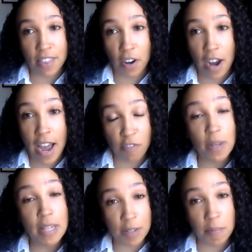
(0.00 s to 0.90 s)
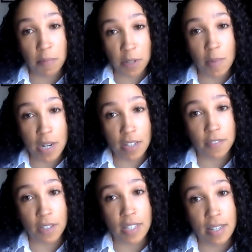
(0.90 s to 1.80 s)
there have been some really
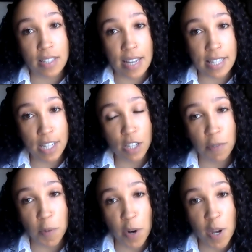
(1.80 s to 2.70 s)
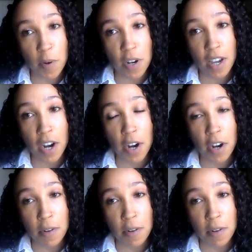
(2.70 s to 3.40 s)
meaningful successes for primary care